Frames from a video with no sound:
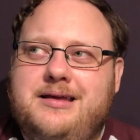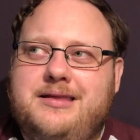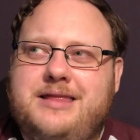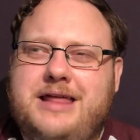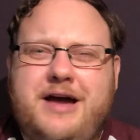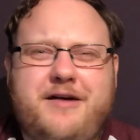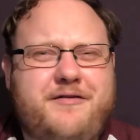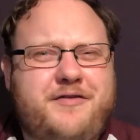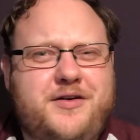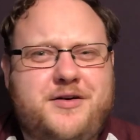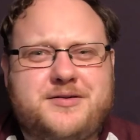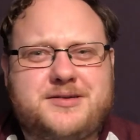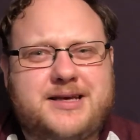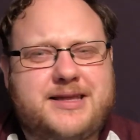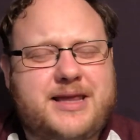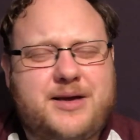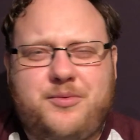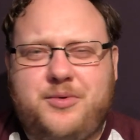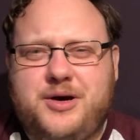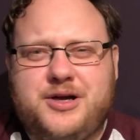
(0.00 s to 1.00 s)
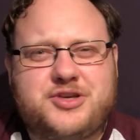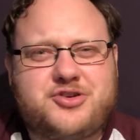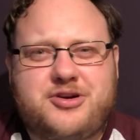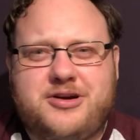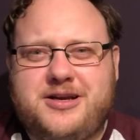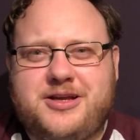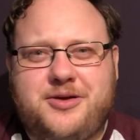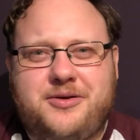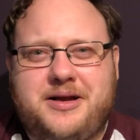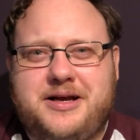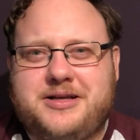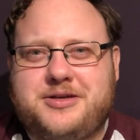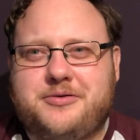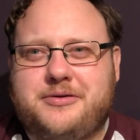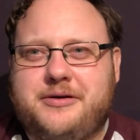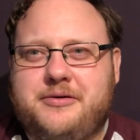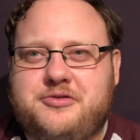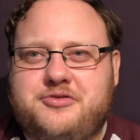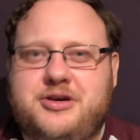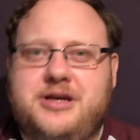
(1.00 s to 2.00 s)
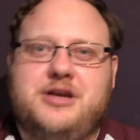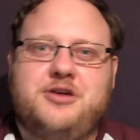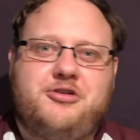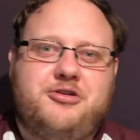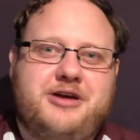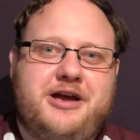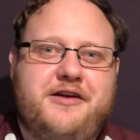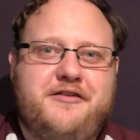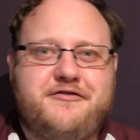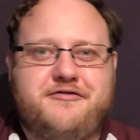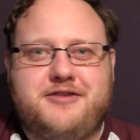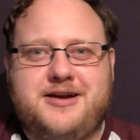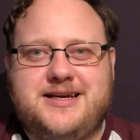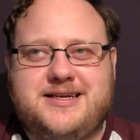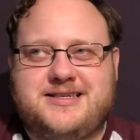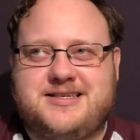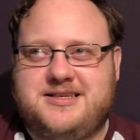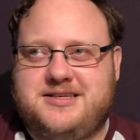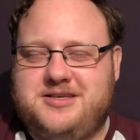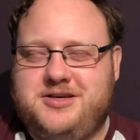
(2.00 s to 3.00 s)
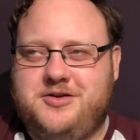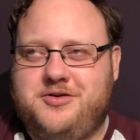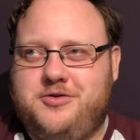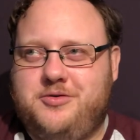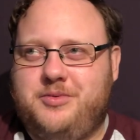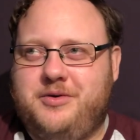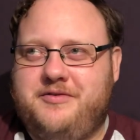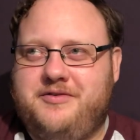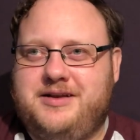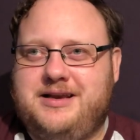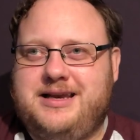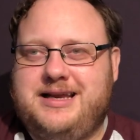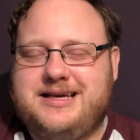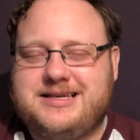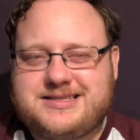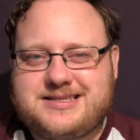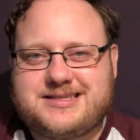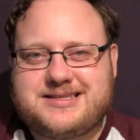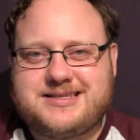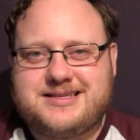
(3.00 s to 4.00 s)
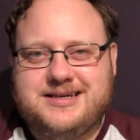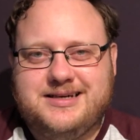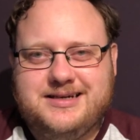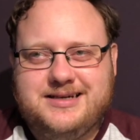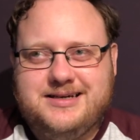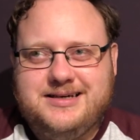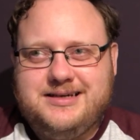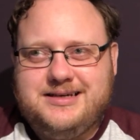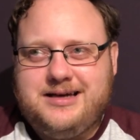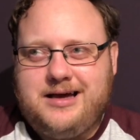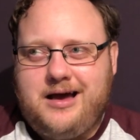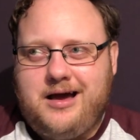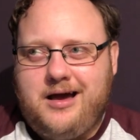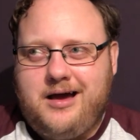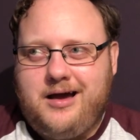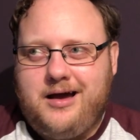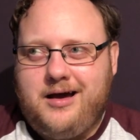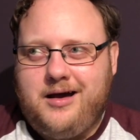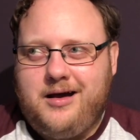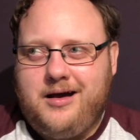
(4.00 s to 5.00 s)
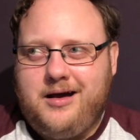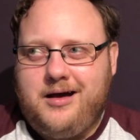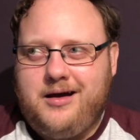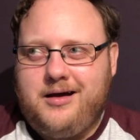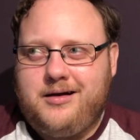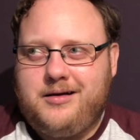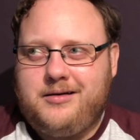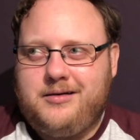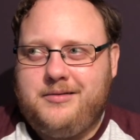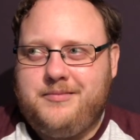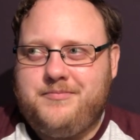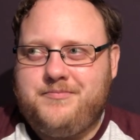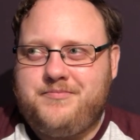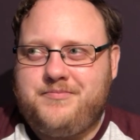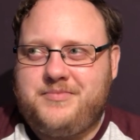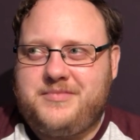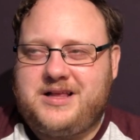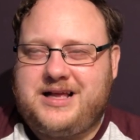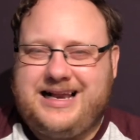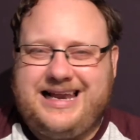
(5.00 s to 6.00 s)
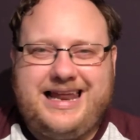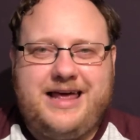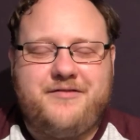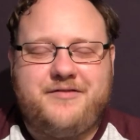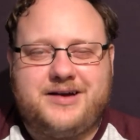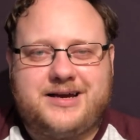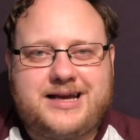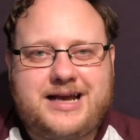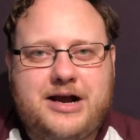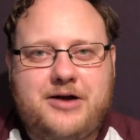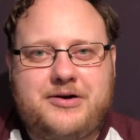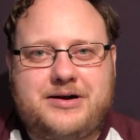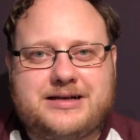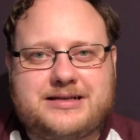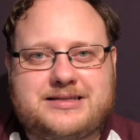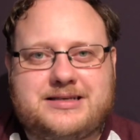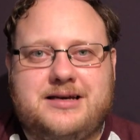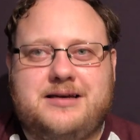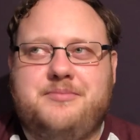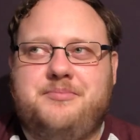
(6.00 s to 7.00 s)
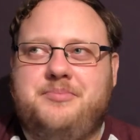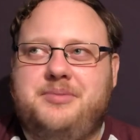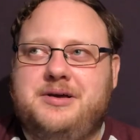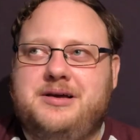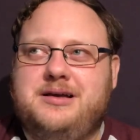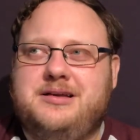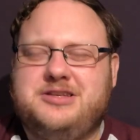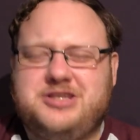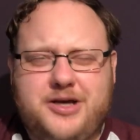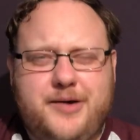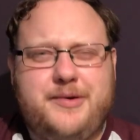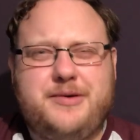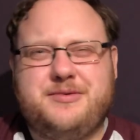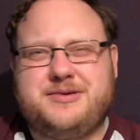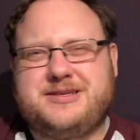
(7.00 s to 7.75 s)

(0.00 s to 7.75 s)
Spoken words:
that feels like they weren't trying to do that at all. They were trying to create Frasier too, with a less clever character. But Joey